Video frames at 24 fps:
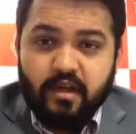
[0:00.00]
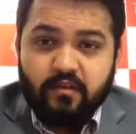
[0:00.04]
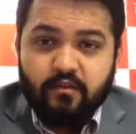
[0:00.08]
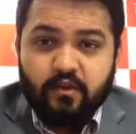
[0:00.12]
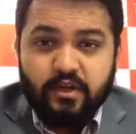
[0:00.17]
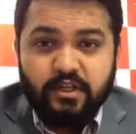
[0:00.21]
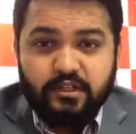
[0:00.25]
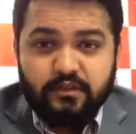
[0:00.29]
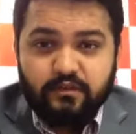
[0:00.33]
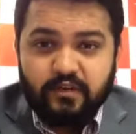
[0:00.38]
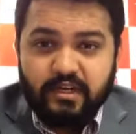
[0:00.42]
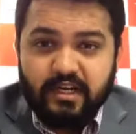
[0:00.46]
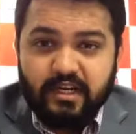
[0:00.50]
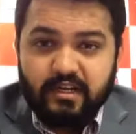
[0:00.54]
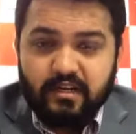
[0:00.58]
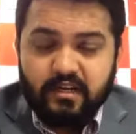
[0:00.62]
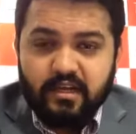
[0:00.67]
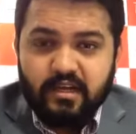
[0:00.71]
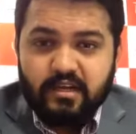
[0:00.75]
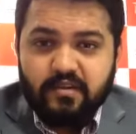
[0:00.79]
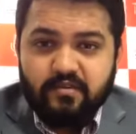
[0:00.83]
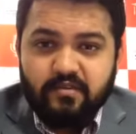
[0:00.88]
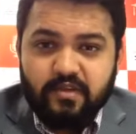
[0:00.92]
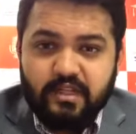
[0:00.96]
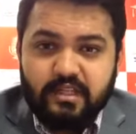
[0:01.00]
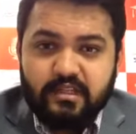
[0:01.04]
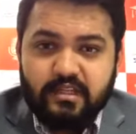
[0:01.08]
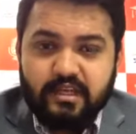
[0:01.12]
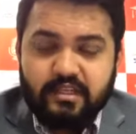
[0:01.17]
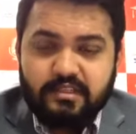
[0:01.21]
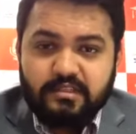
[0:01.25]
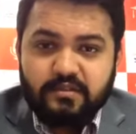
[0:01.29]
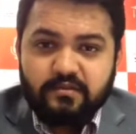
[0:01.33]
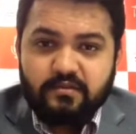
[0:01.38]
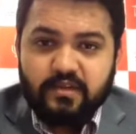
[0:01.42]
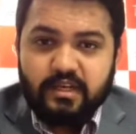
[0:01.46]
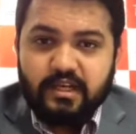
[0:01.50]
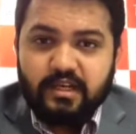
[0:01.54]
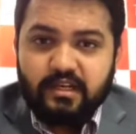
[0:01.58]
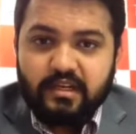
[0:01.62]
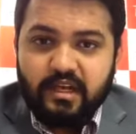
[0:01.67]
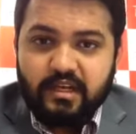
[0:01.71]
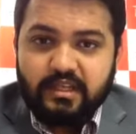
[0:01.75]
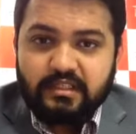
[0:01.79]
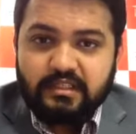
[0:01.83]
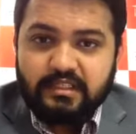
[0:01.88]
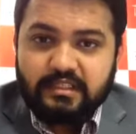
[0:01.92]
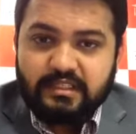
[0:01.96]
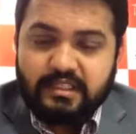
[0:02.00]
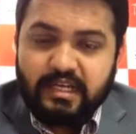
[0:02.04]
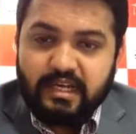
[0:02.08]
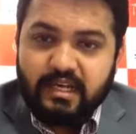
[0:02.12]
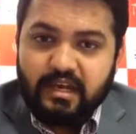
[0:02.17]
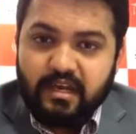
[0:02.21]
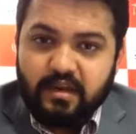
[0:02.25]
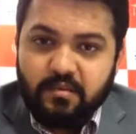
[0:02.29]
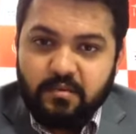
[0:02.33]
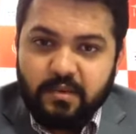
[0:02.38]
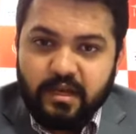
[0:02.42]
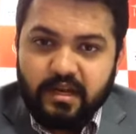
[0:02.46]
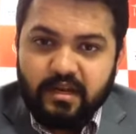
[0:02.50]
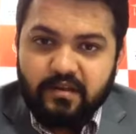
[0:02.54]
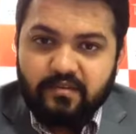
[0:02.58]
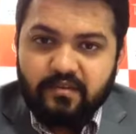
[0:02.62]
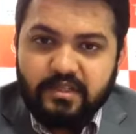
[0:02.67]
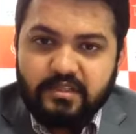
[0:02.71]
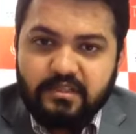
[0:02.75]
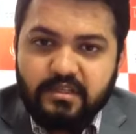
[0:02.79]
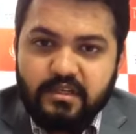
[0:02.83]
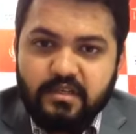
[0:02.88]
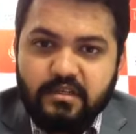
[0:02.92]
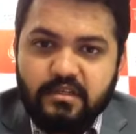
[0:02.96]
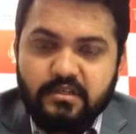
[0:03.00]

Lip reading: What is 189? But that's 189 is a skill independent visa.